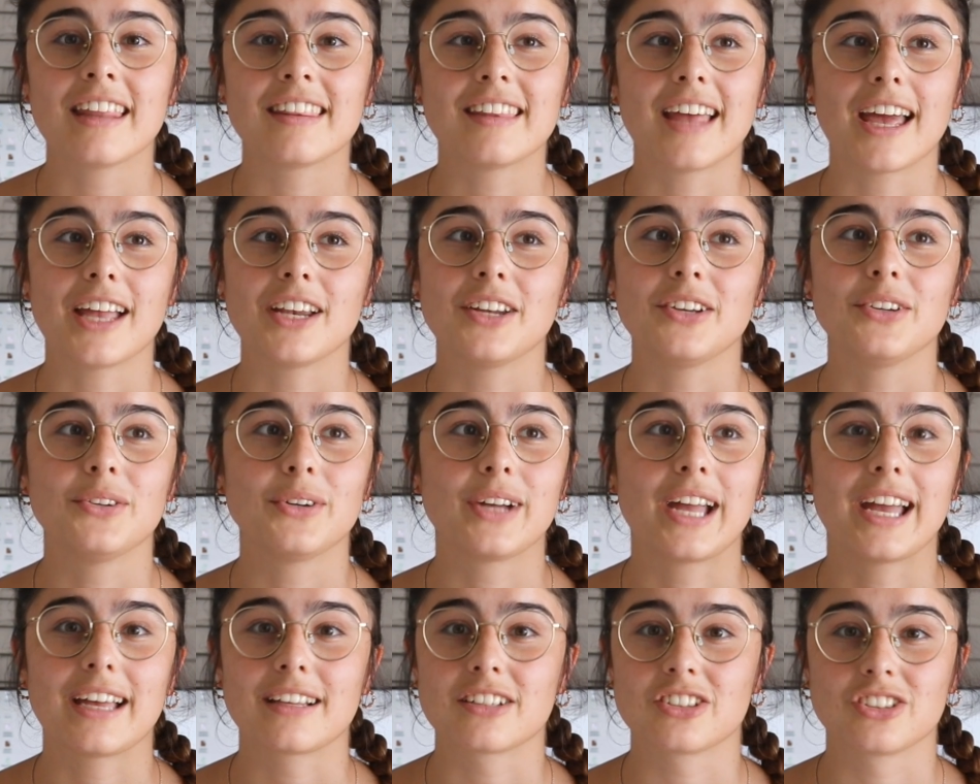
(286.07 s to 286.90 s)
that you
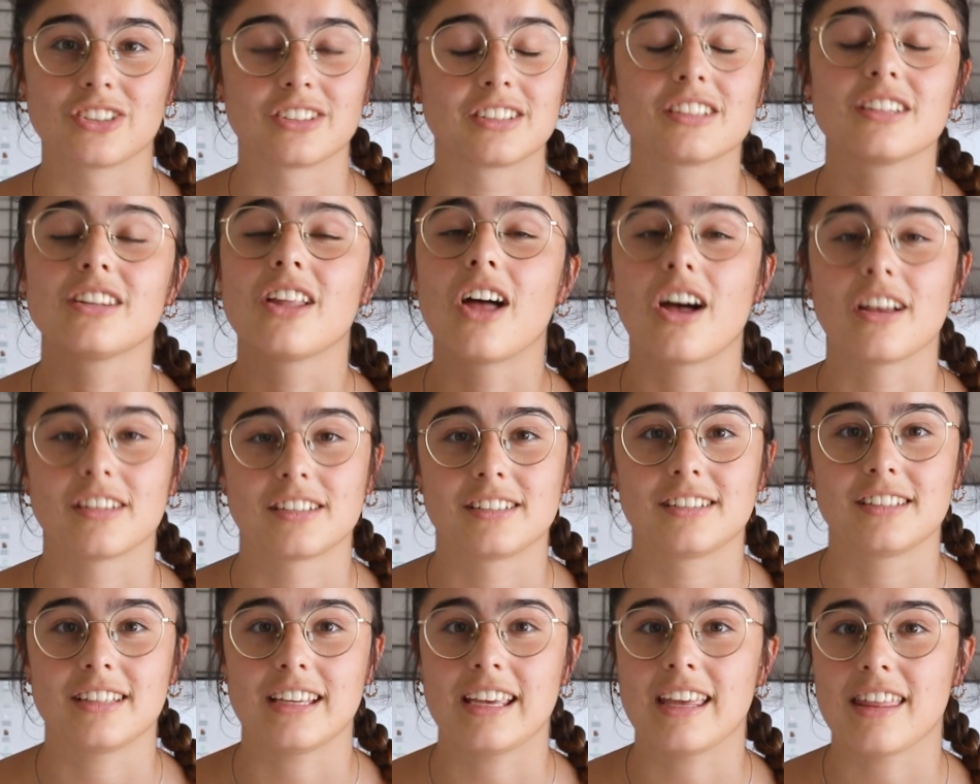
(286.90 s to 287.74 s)
get just
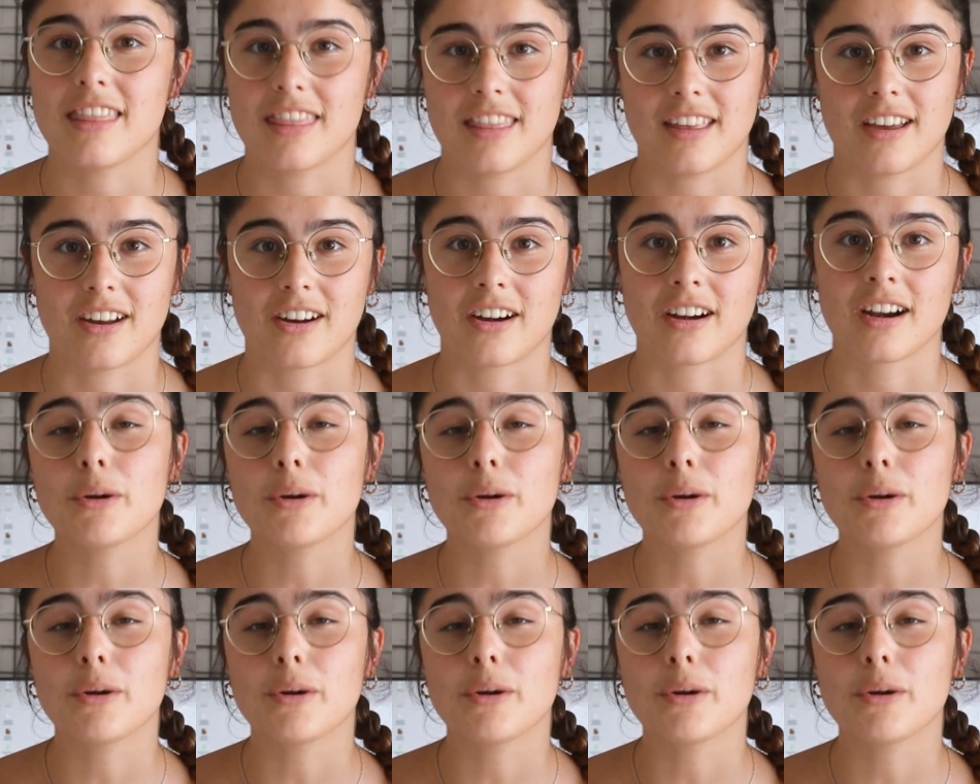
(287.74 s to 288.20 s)
lost in there.